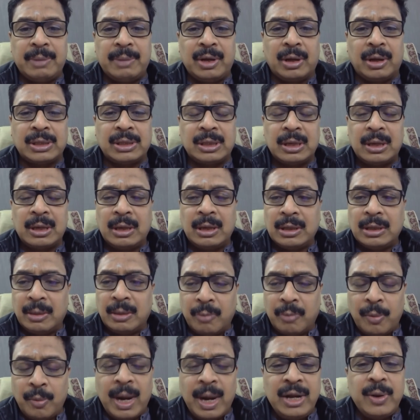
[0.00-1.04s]
because the
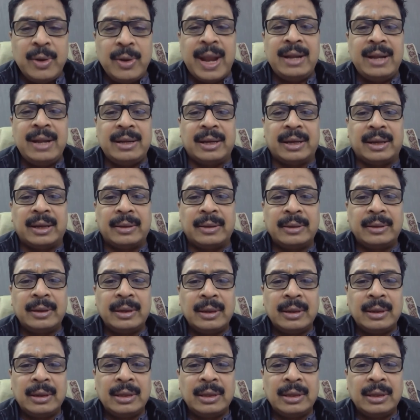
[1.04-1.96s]
moment you enter,